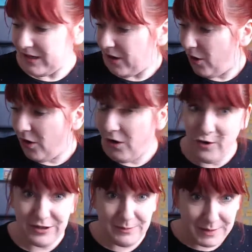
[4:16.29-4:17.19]

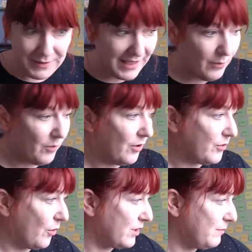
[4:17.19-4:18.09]
or you maybe get
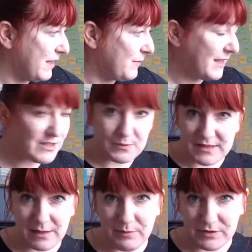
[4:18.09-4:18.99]
one, or you maybe get some
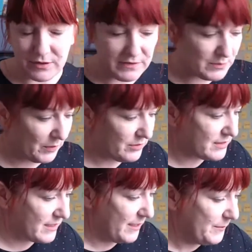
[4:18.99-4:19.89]
samples off your
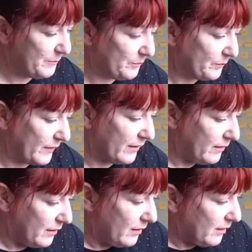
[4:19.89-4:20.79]
sponsor.
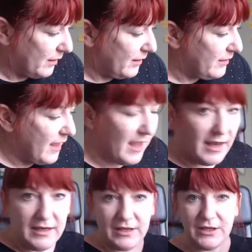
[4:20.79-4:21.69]
And
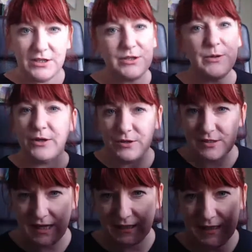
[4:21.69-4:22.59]
then you do your
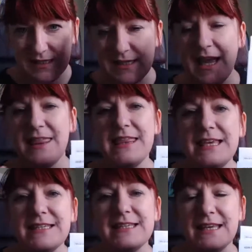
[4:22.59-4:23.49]
contact list. And
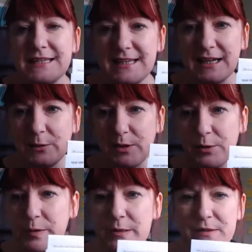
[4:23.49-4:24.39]
this is exactly what I
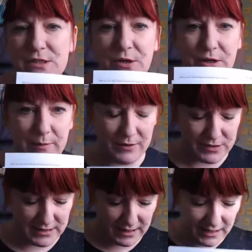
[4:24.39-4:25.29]
want to be talking about
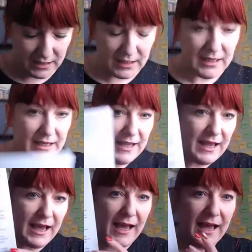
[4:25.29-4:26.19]
today.
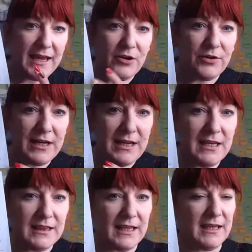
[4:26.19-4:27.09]
I
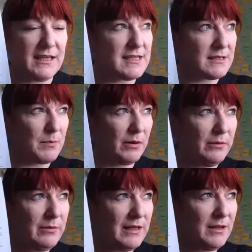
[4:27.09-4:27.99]
created this
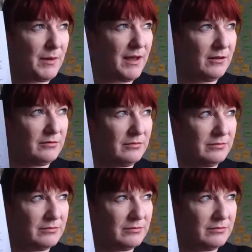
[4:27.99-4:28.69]
probably about